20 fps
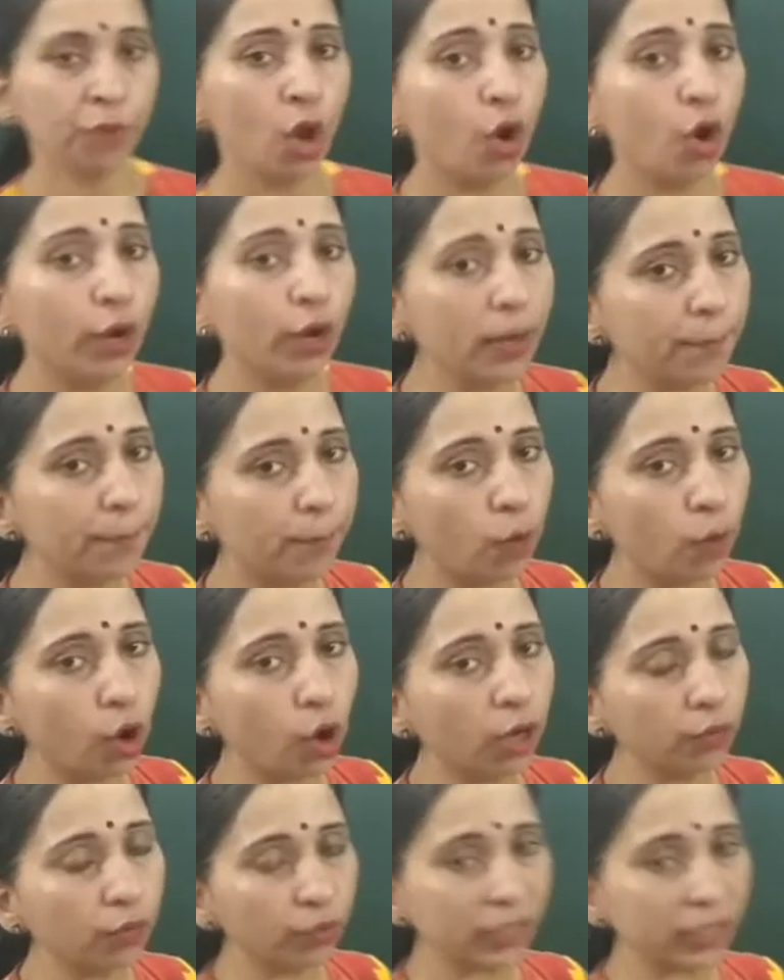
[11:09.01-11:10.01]
or
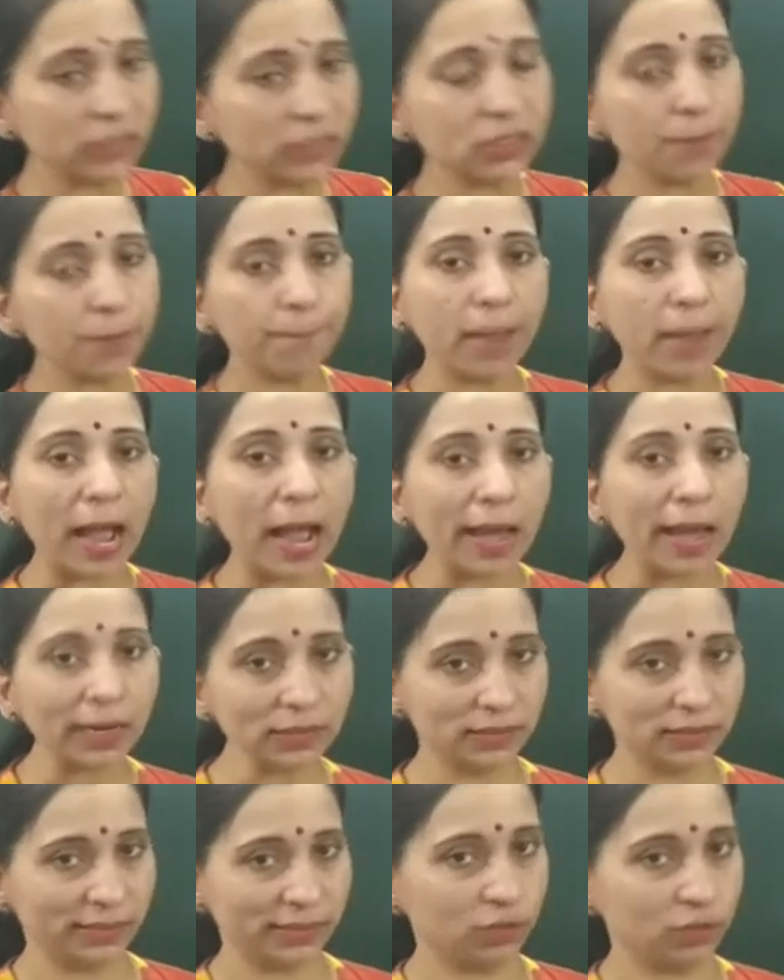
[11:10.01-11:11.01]
we can say
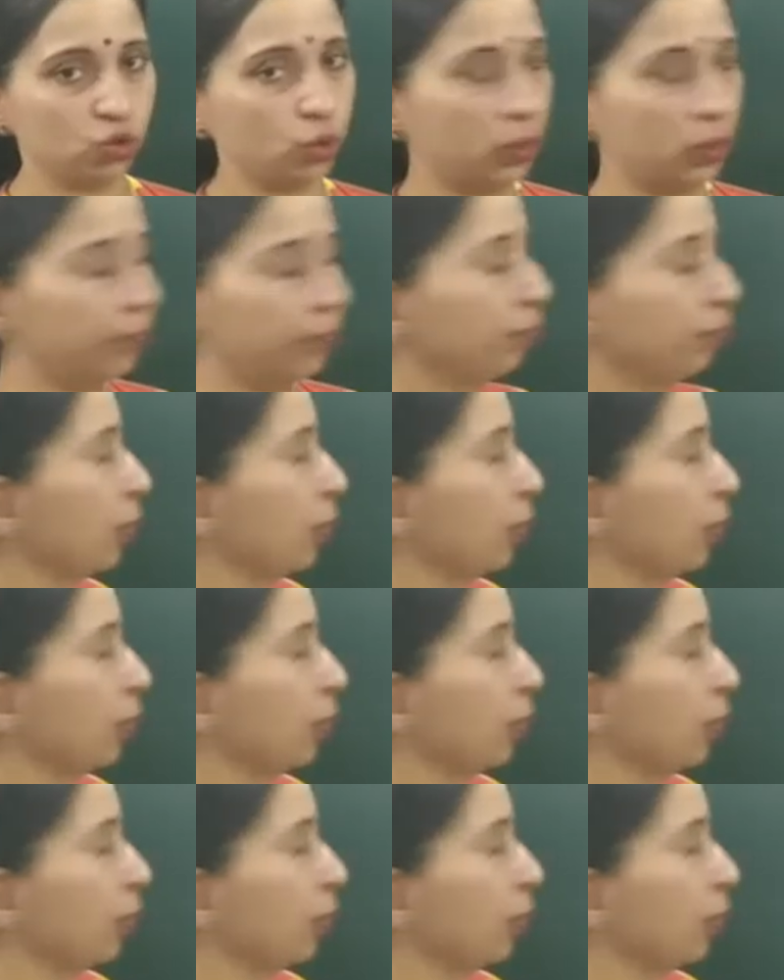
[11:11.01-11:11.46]
parasexual